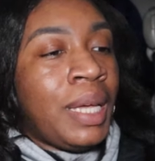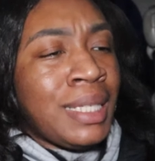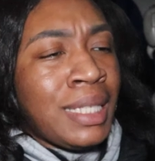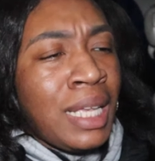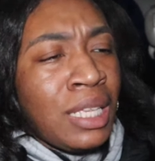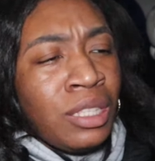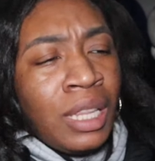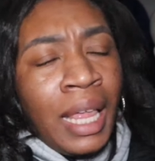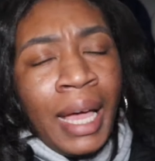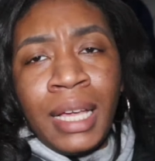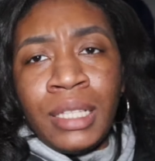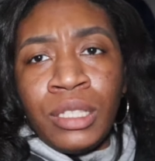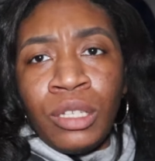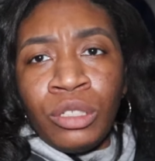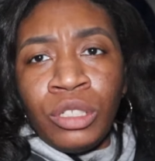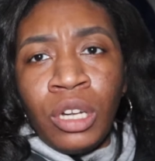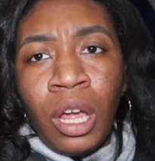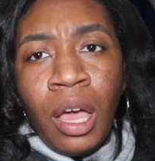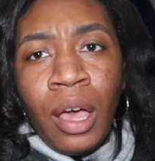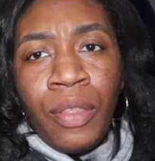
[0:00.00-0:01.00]
because I, like I
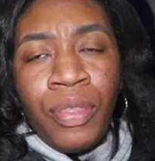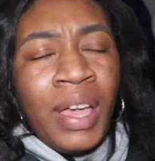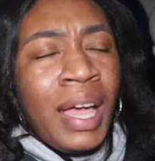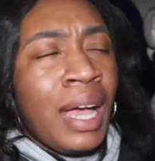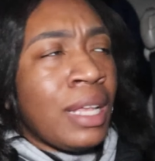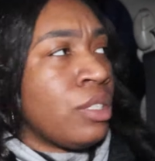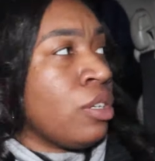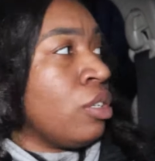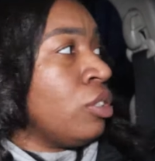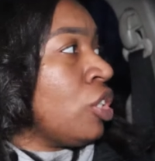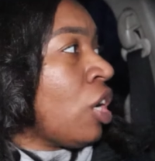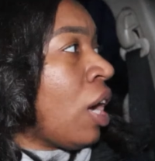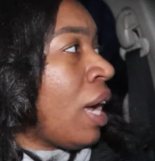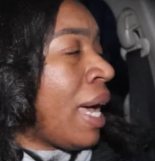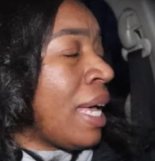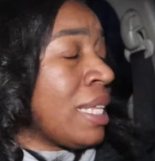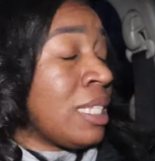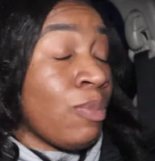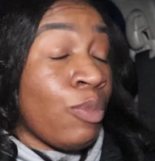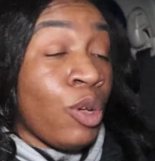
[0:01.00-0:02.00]
told y'all, I think I told y'all, I
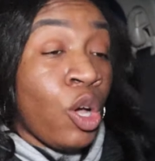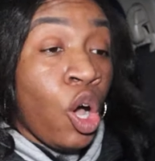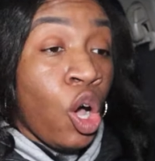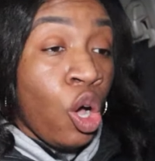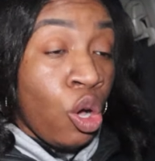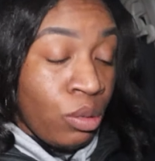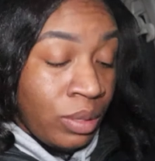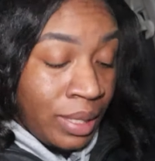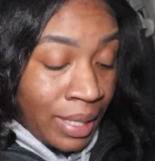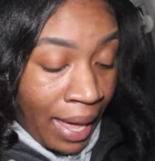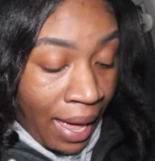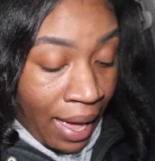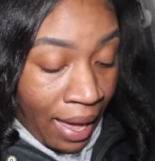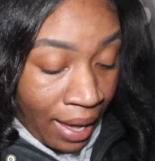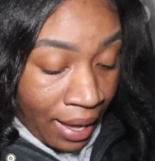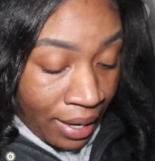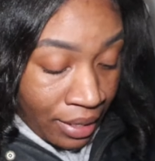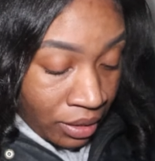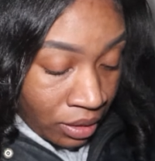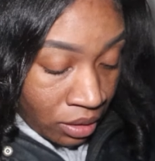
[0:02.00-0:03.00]
got some Kohl's
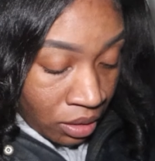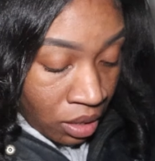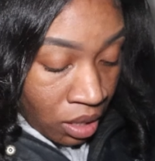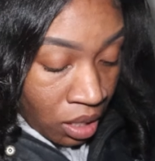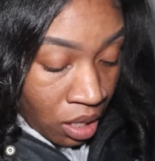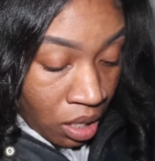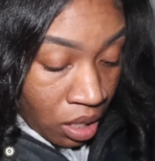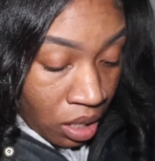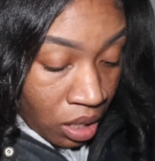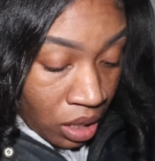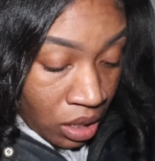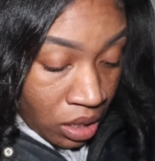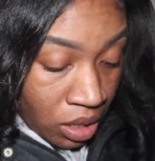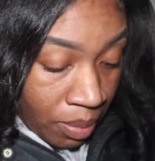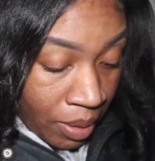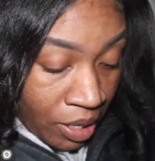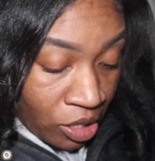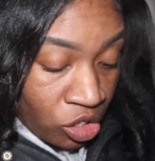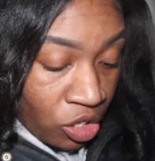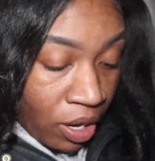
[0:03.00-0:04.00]
cash. I need
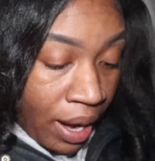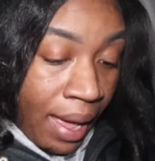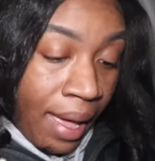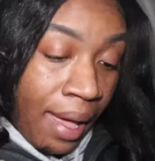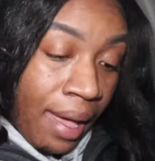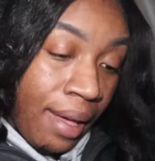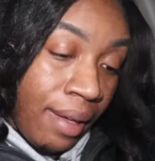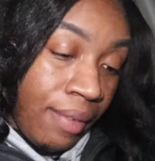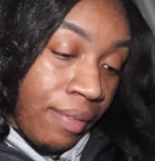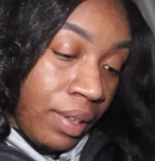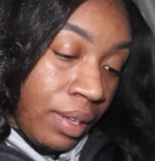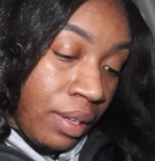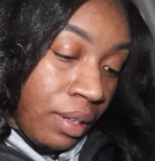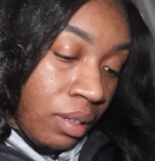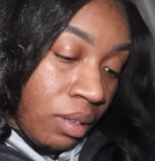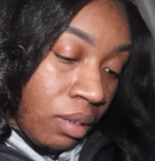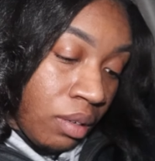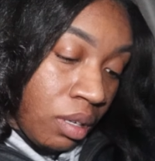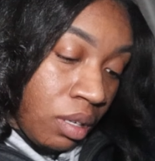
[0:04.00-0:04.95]
to make sure I have it.